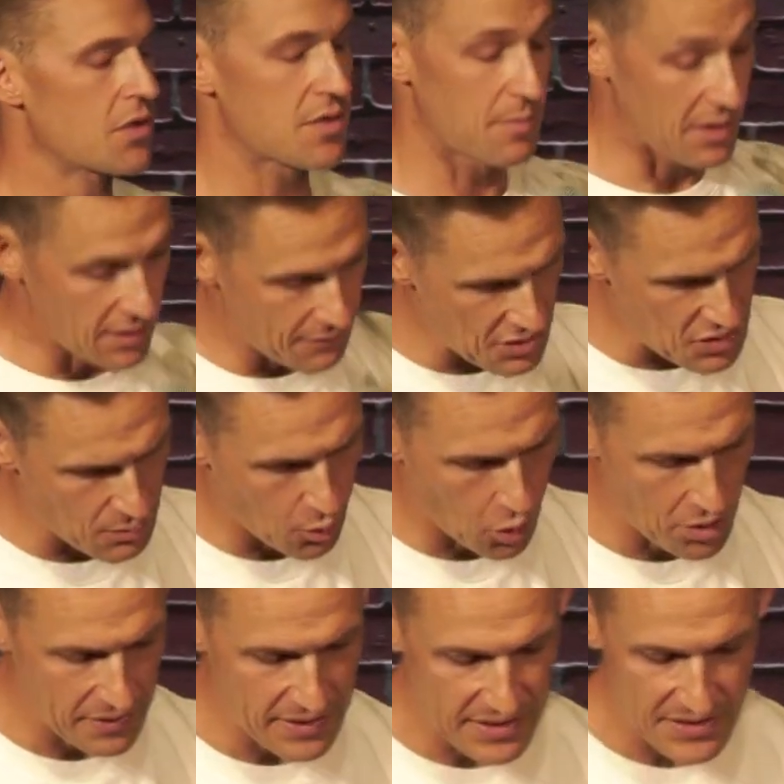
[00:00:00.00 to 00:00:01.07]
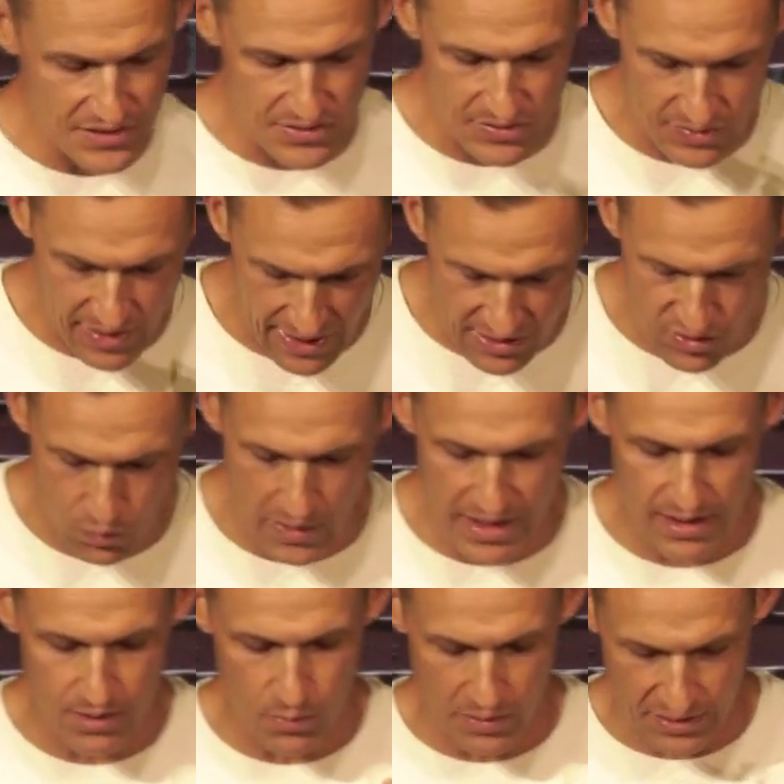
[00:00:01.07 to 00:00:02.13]
I'm gonna give you some more of these next
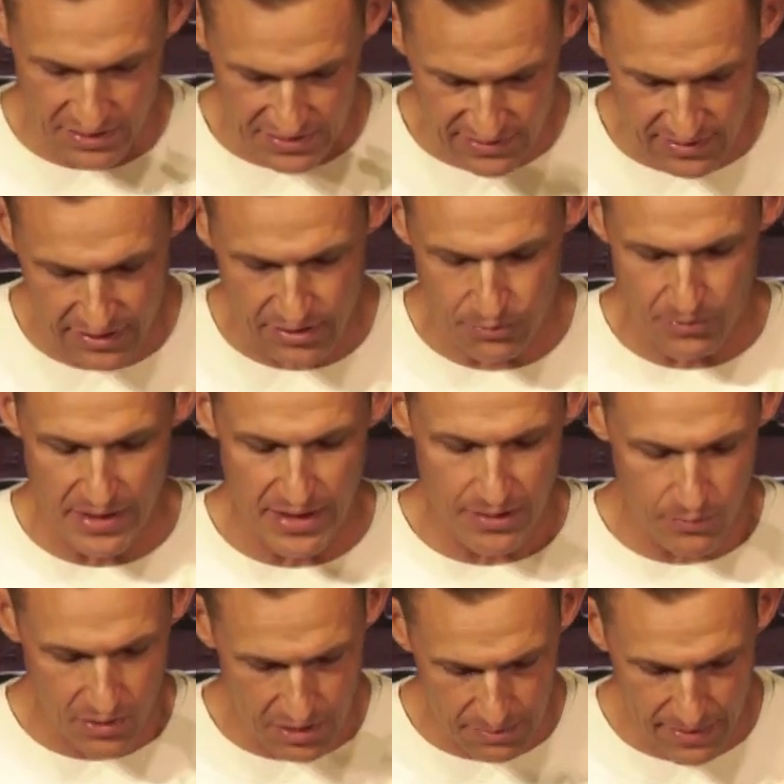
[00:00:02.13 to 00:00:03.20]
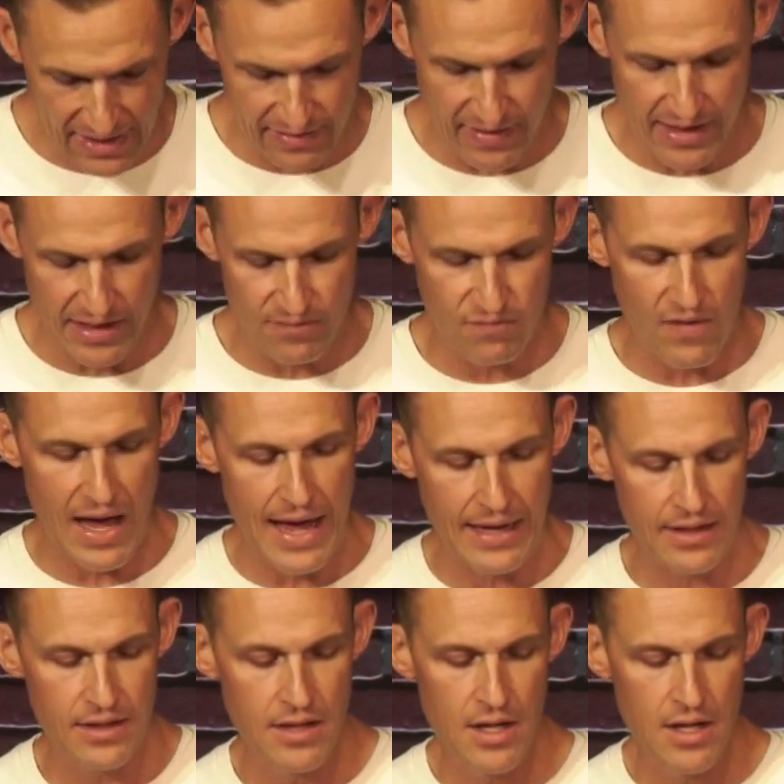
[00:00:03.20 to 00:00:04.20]
week. We're gonna sling the ring, we're gonna make the invite.